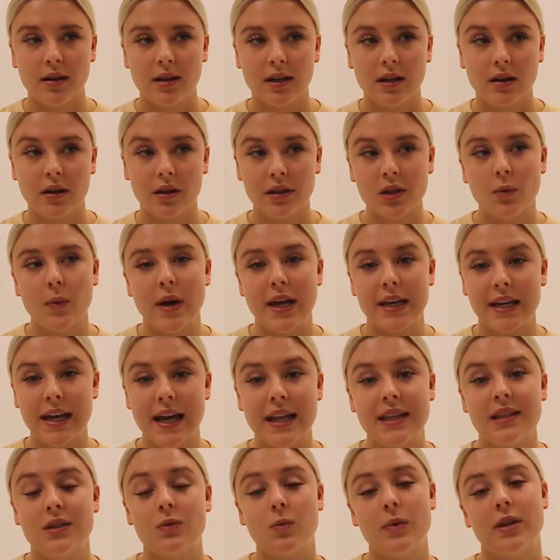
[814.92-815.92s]
On the
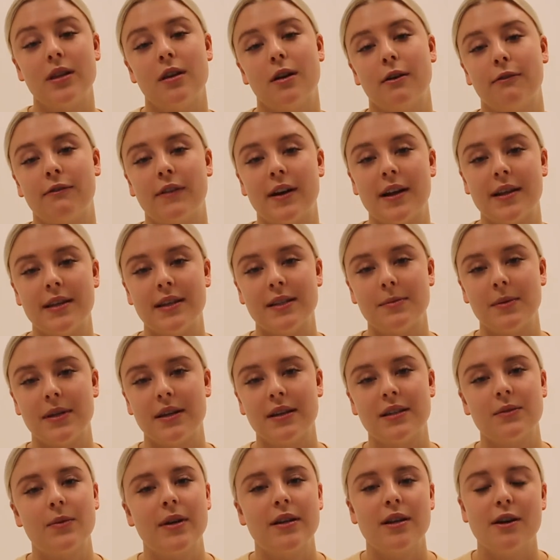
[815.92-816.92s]
weekends with your friends,
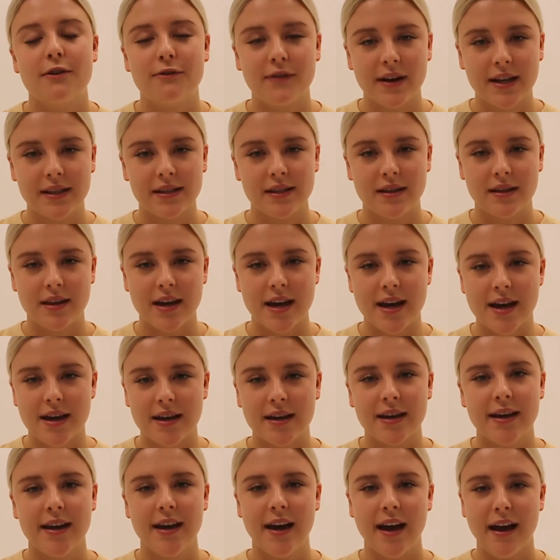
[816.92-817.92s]
because when your friends are there,
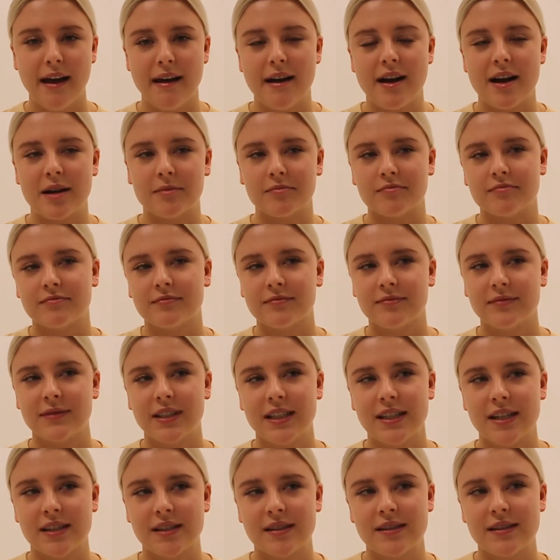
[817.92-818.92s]
it
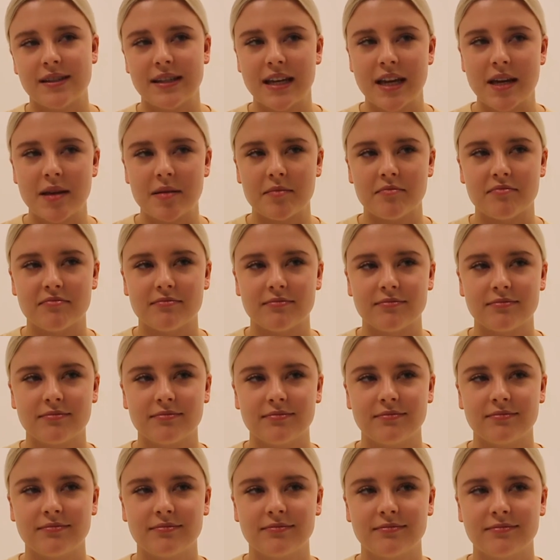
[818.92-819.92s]
doesn't seem
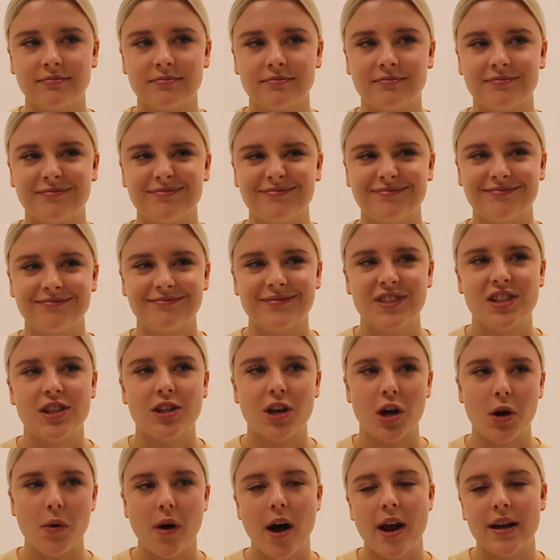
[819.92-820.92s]
so
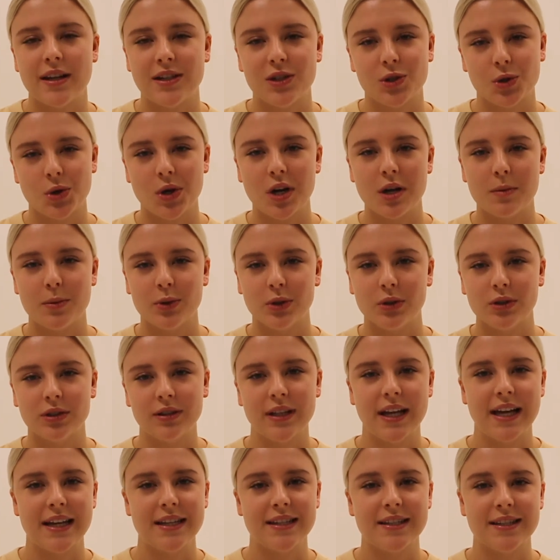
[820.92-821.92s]
unenjoyable,
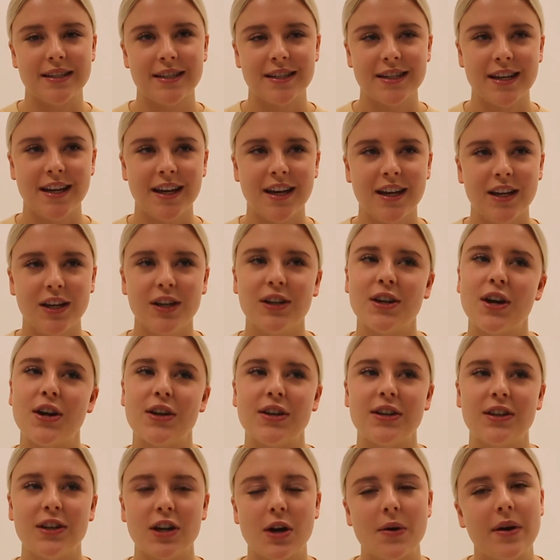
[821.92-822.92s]
and you know, you
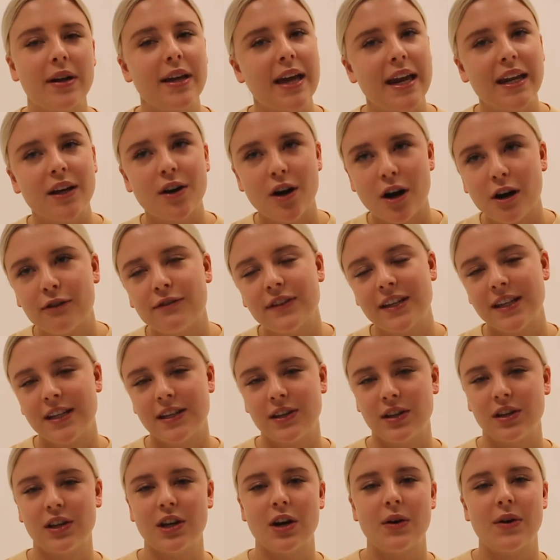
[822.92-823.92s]
can go and get a coffee, you
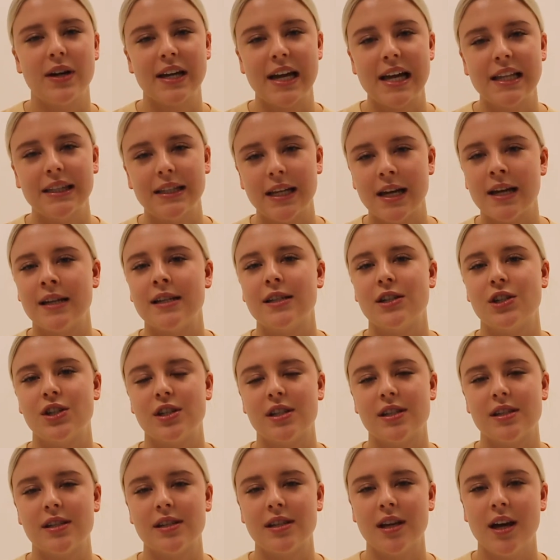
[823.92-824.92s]
can go and get lunch,
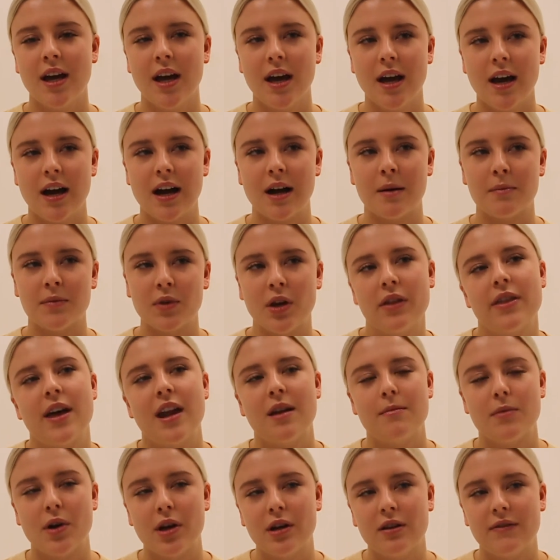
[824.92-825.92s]
and you're there to
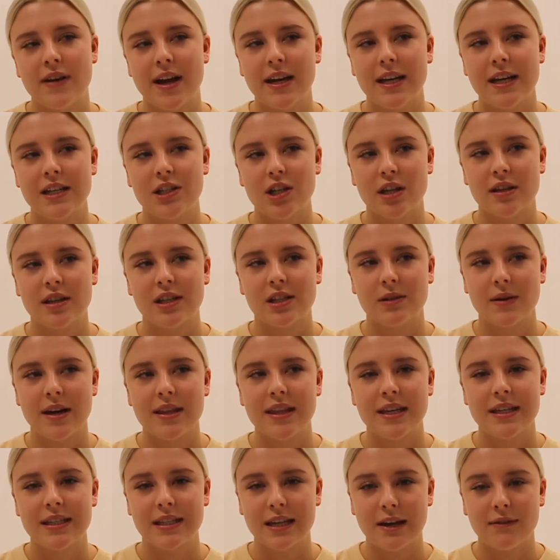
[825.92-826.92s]
motivate each other. So I
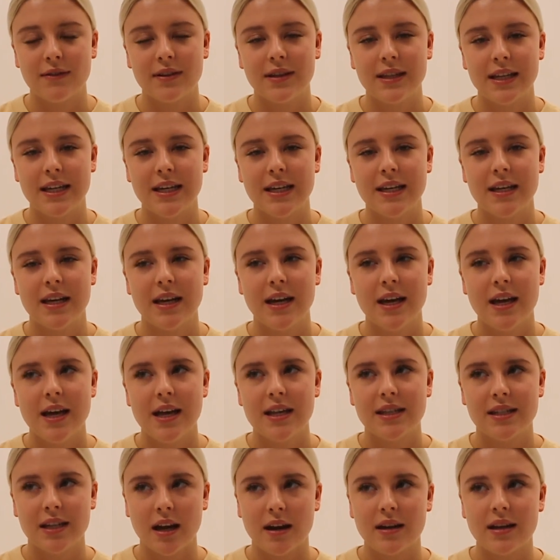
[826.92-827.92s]
think definitely
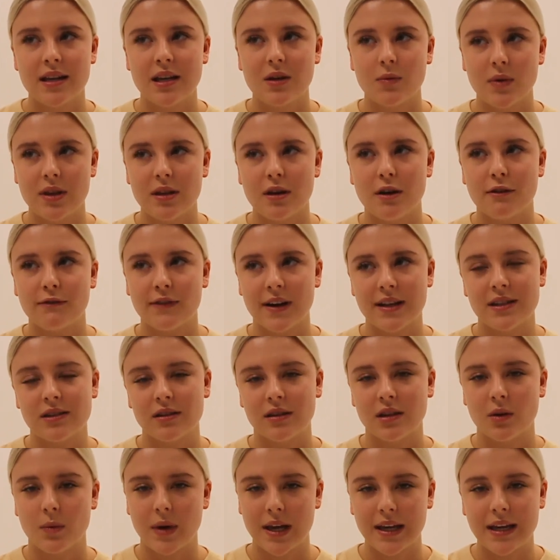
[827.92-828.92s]
studying with your friends on
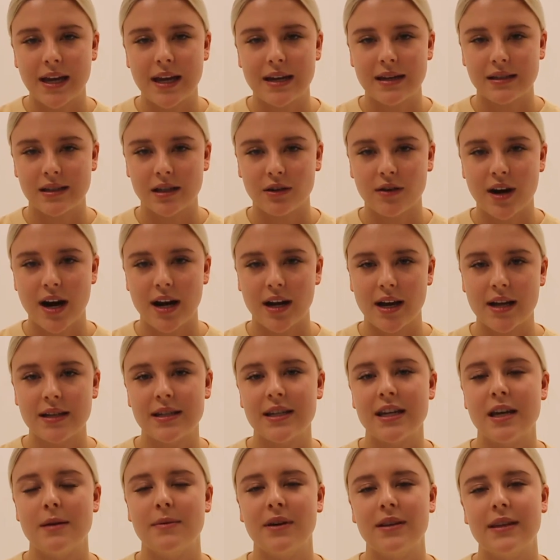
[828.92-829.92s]
the weekend is a great
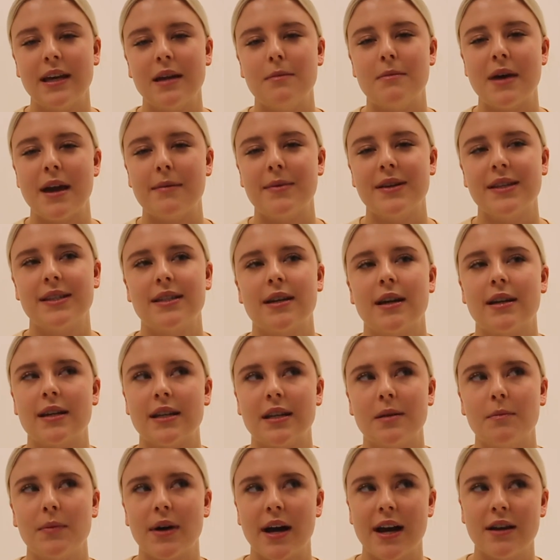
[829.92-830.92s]
idea, but then maybe
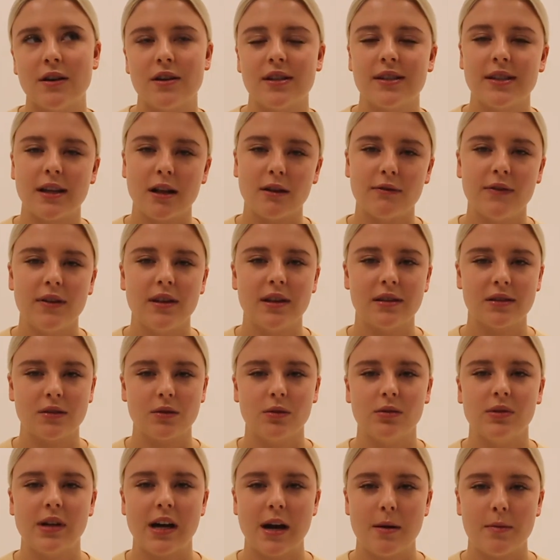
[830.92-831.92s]
studying by yourself in the school
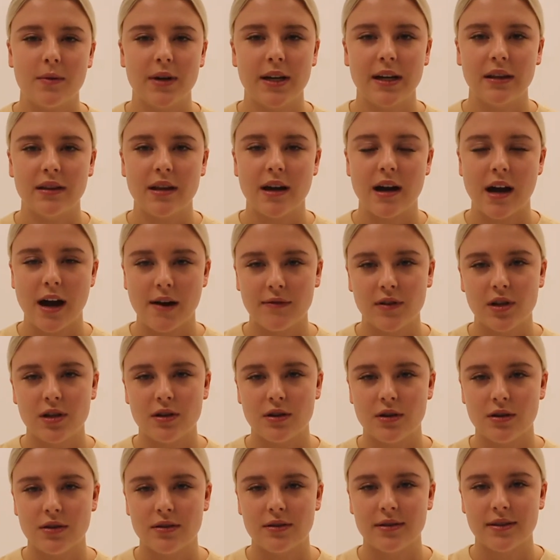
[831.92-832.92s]
library in the
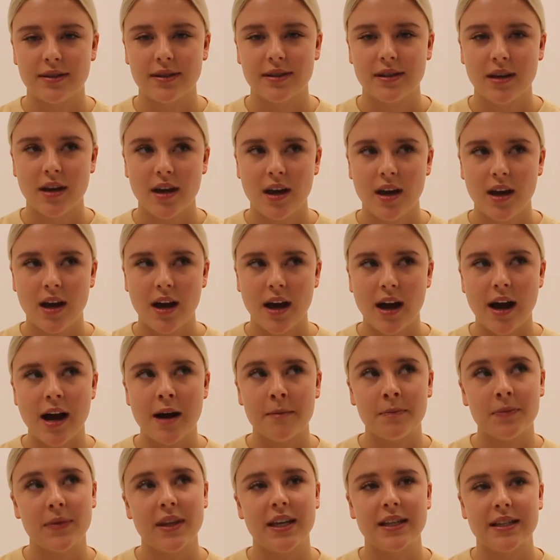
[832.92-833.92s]
afternoons
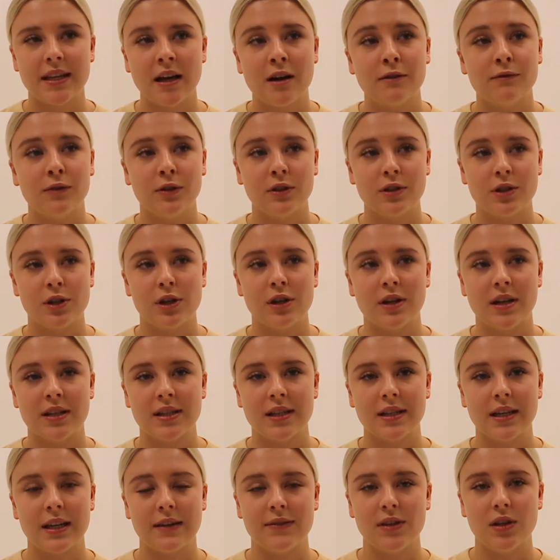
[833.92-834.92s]
is helpful too, because
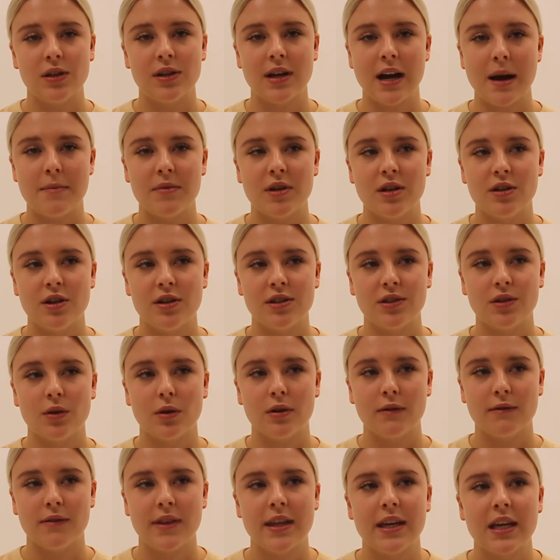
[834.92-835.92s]
it gives you time to just sort
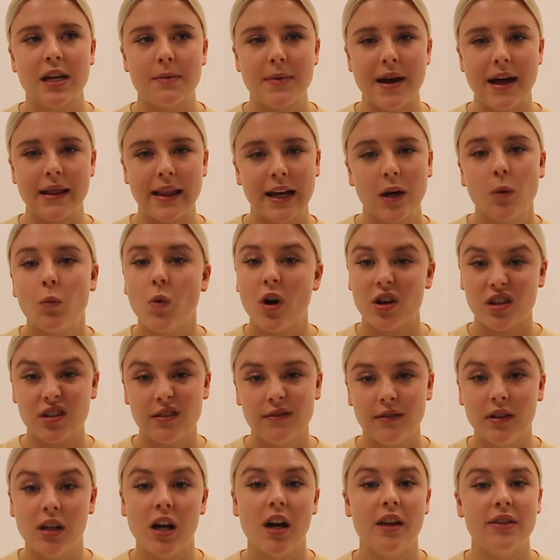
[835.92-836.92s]
of think about like what you've
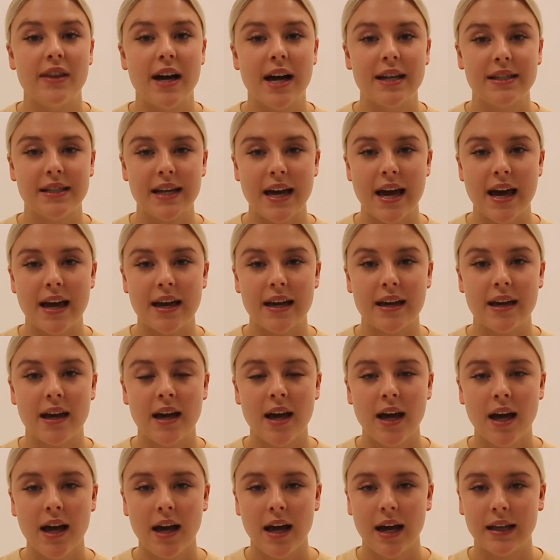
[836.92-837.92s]
learned that day
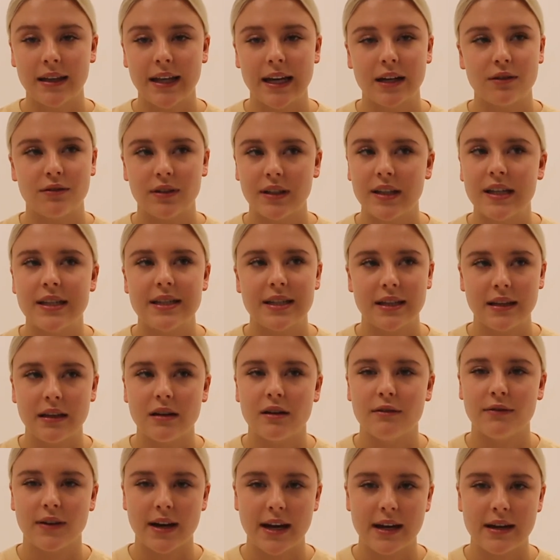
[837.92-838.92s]
and like really
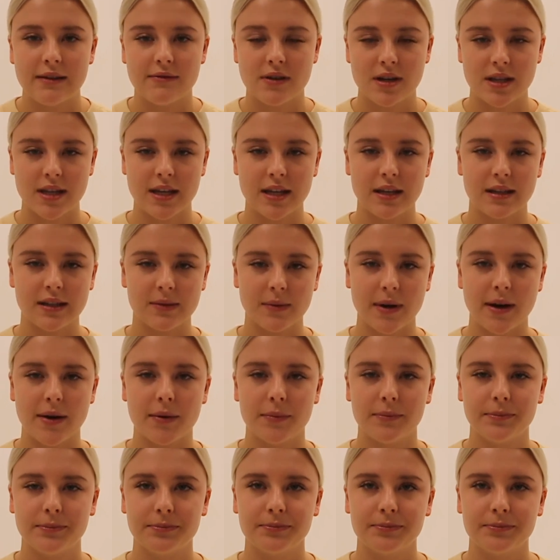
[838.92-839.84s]
solidify everything as well.